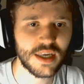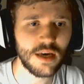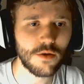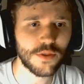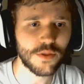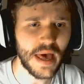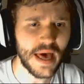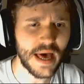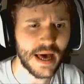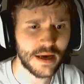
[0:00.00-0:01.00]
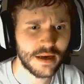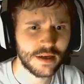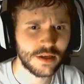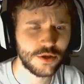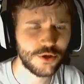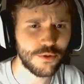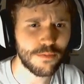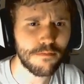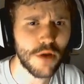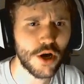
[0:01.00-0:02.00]
They killed the bear! You
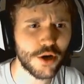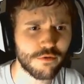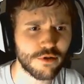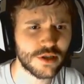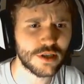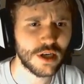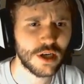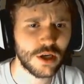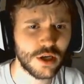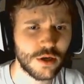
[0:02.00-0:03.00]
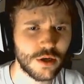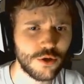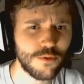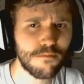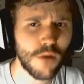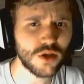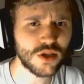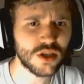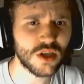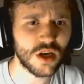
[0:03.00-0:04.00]
murderers! You
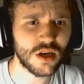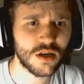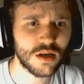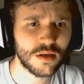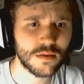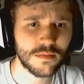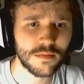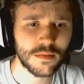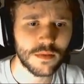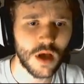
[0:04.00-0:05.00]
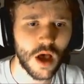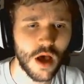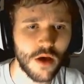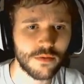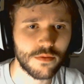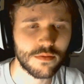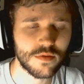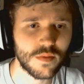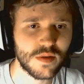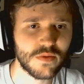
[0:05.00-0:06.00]
monster! Oh,
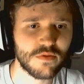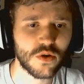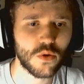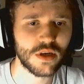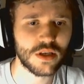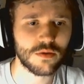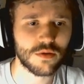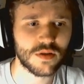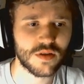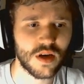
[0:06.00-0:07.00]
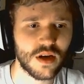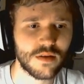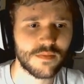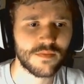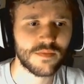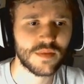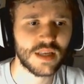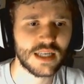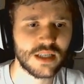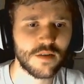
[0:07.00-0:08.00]
somebody's been recording you, good sir.
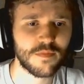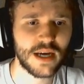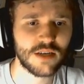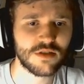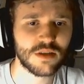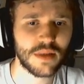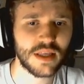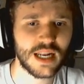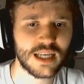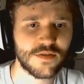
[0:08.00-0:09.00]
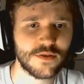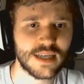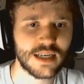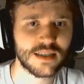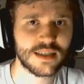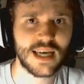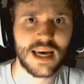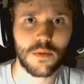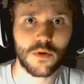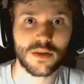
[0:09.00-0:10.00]
It has enough battery to play the last few seconds of
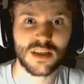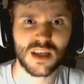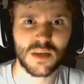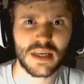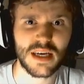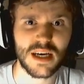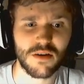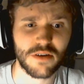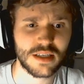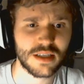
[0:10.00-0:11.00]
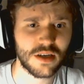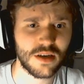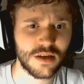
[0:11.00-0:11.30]
tape. Well, this is going to be eerie, is it